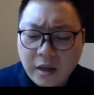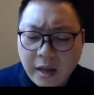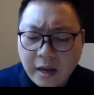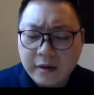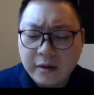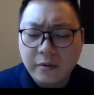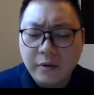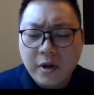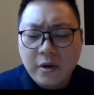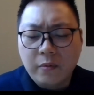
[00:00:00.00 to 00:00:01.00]
And
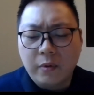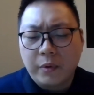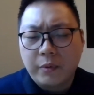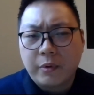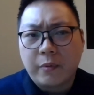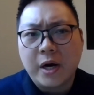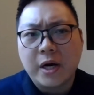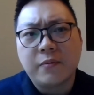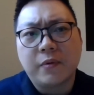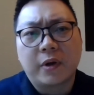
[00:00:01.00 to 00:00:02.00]
when we were
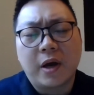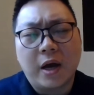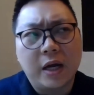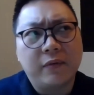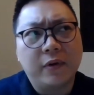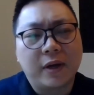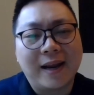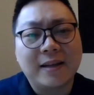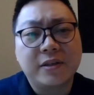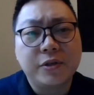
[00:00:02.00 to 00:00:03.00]
writing, we'll kind of look
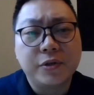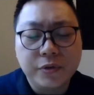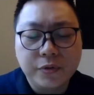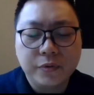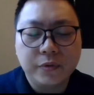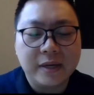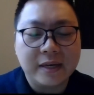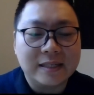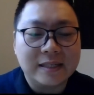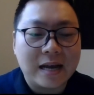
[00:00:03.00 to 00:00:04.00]
at two
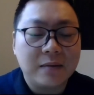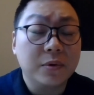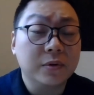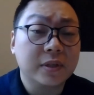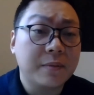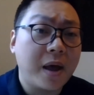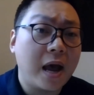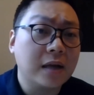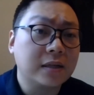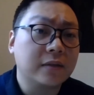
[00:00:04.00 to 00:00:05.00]
examples in the
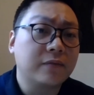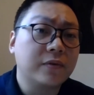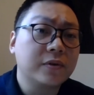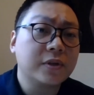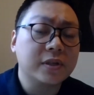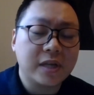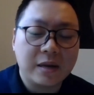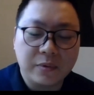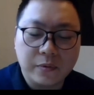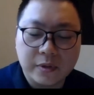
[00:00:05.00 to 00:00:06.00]
past. And the first
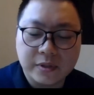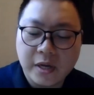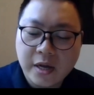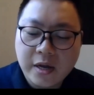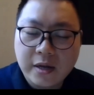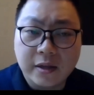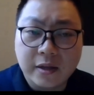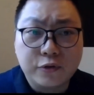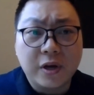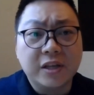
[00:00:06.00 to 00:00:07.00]
example was the
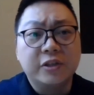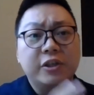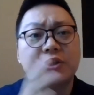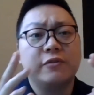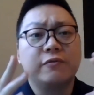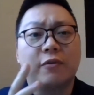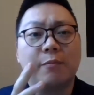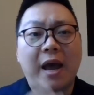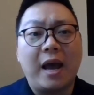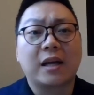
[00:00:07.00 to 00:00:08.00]
transition
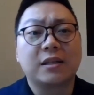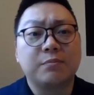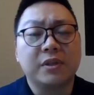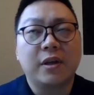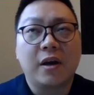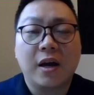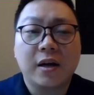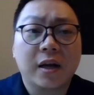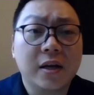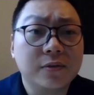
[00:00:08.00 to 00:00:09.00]
from Pax
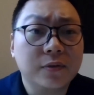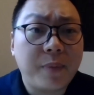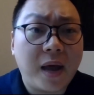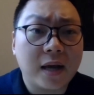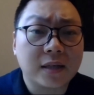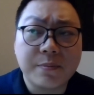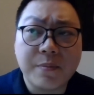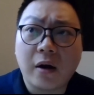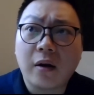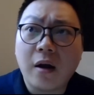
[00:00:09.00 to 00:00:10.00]
Britannica to Pax
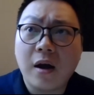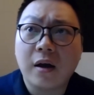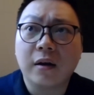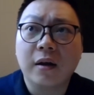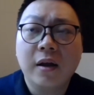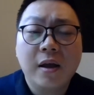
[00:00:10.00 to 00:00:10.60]
Americana.